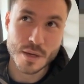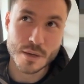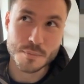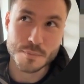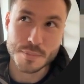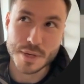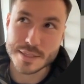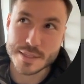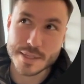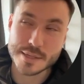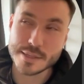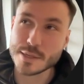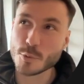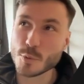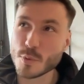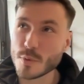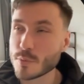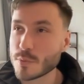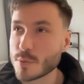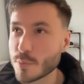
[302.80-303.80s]

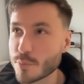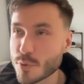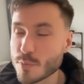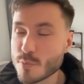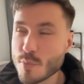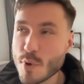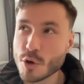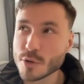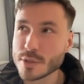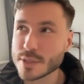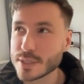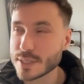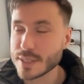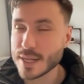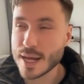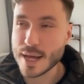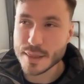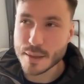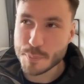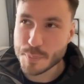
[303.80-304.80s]
plasticity will, will promote it and
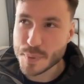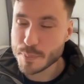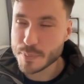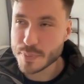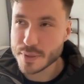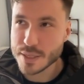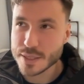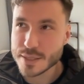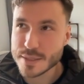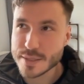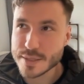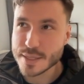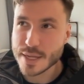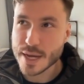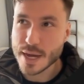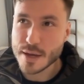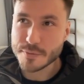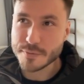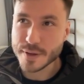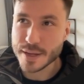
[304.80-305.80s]
other people and
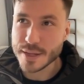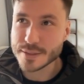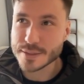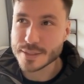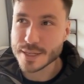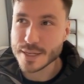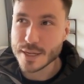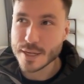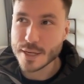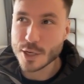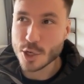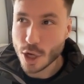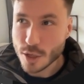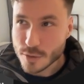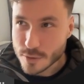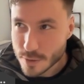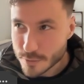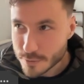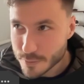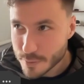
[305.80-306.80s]
stuff and a
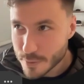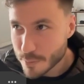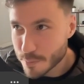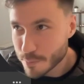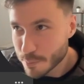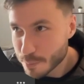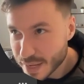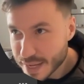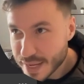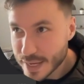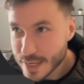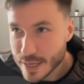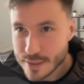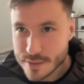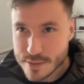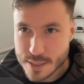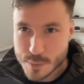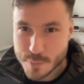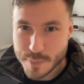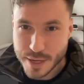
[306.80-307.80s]
lot of
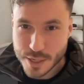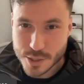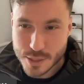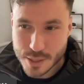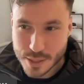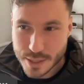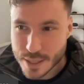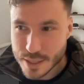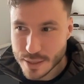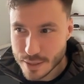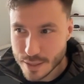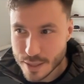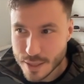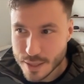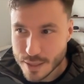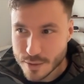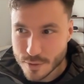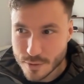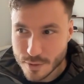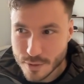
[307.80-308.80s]
beginners especially,
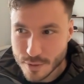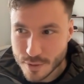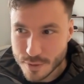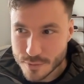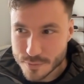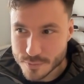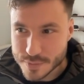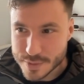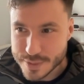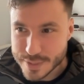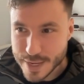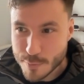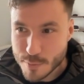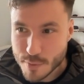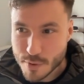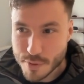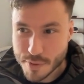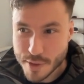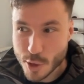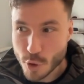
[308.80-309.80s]
they
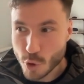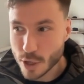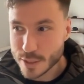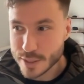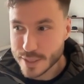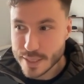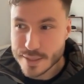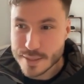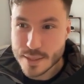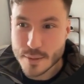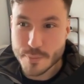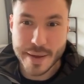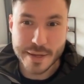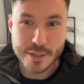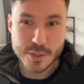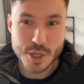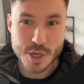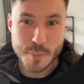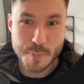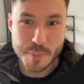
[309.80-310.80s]
will think, oh, that's the
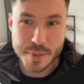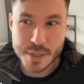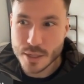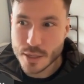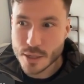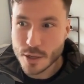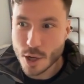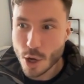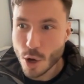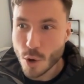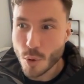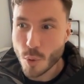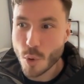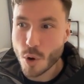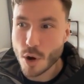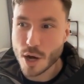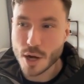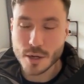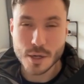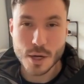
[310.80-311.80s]
magic pill
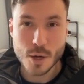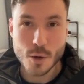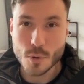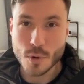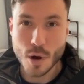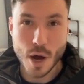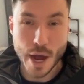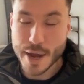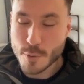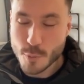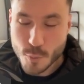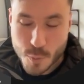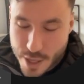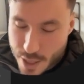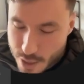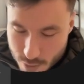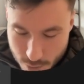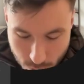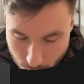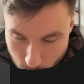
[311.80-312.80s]
or I,
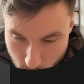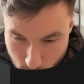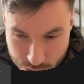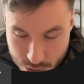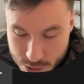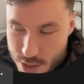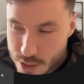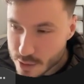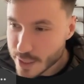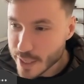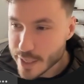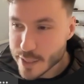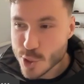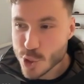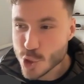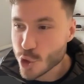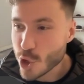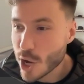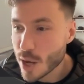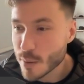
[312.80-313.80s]
we, we need
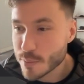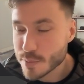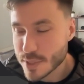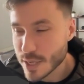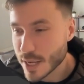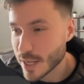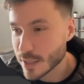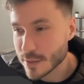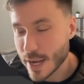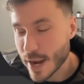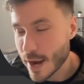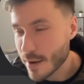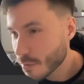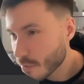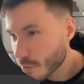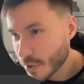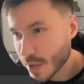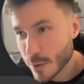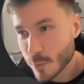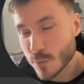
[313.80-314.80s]
xNURBS and
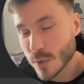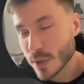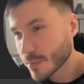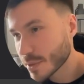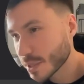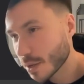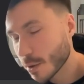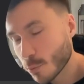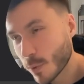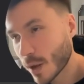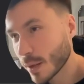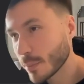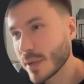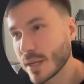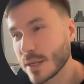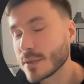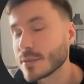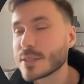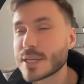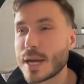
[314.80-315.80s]
everything will be one
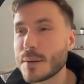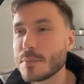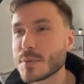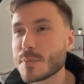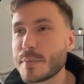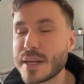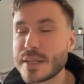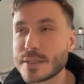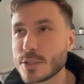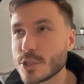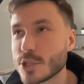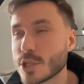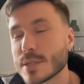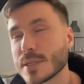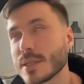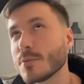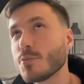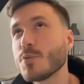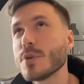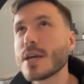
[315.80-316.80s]
million times better
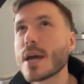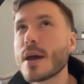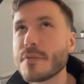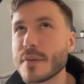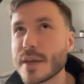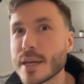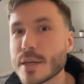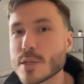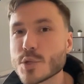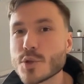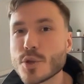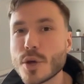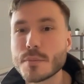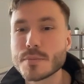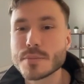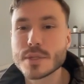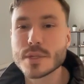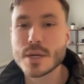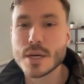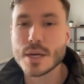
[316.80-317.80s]
just if we have xNURBS.